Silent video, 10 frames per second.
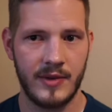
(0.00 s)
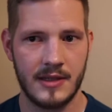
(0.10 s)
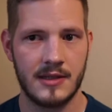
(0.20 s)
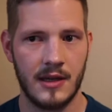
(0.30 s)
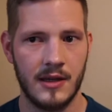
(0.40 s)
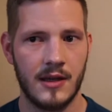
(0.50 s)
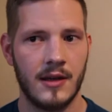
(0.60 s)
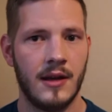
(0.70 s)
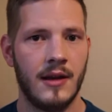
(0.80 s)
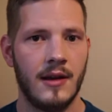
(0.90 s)
be sick,
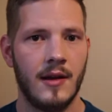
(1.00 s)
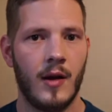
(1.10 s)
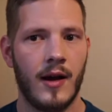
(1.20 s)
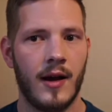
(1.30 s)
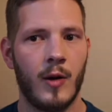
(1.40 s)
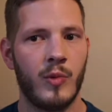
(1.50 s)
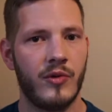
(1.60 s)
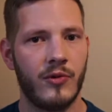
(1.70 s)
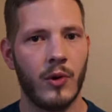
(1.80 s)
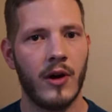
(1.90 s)

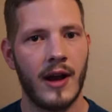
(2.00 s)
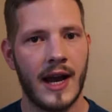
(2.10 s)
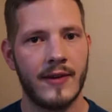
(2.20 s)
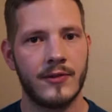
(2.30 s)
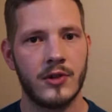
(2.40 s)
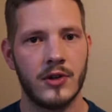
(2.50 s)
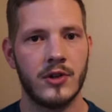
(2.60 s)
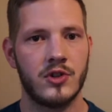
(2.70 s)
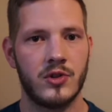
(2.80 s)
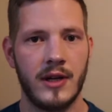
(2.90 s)
before or
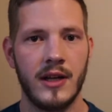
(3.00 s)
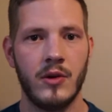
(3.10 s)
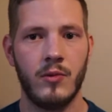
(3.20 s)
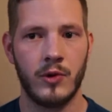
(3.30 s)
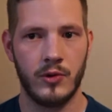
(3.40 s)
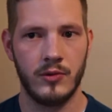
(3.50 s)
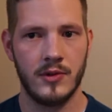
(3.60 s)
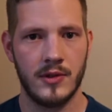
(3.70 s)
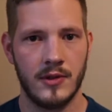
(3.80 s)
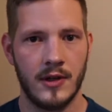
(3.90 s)
after treating a
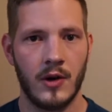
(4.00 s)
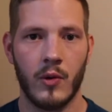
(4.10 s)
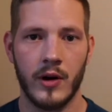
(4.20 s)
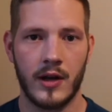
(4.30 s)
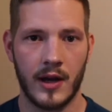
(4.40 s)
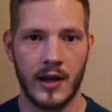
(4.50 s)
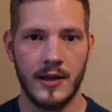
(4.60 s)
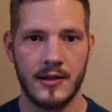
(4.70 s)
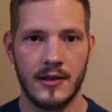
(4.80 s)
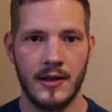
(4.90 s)
wound or a
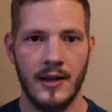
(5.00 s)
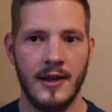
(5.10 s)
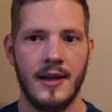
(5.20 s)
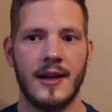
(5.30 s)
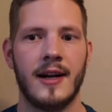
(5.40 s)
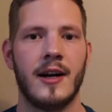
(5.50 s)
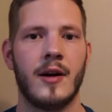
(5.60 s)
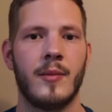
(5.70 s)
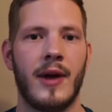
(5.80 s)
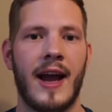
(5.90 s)
cut,
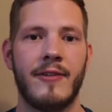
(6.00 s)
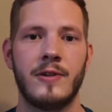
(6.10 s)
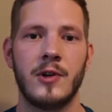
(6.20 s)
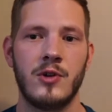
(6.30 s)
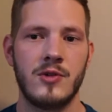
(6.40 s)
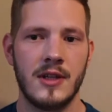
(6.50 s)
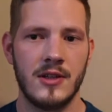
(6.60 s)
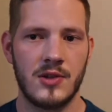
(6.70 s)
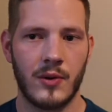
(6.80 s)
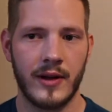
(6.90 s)
after using
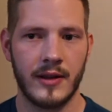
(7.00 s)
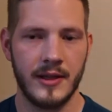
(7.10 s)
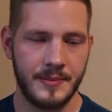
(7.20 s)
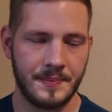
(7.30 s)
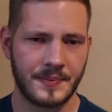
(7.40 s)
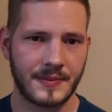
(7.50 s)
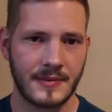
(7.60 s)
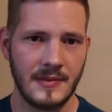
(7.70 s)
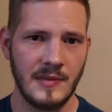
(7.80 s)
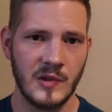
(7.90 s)
the toilet,
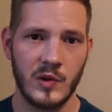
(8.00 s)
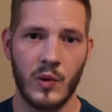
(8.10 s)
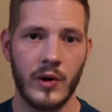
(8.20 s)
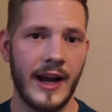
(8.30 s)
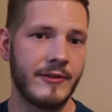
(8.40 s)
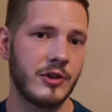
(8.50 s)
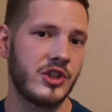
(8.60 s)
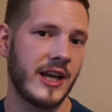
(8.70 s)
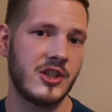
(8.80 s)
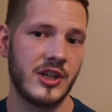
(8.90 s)
or after
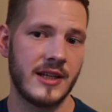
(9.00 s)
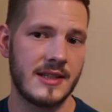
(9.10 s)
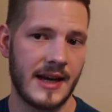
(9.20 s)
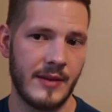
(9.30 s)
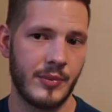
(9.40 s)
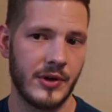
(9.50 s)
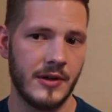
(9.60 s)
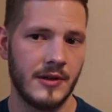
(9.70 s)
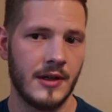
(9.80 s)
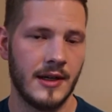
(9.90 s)
changing a diaper.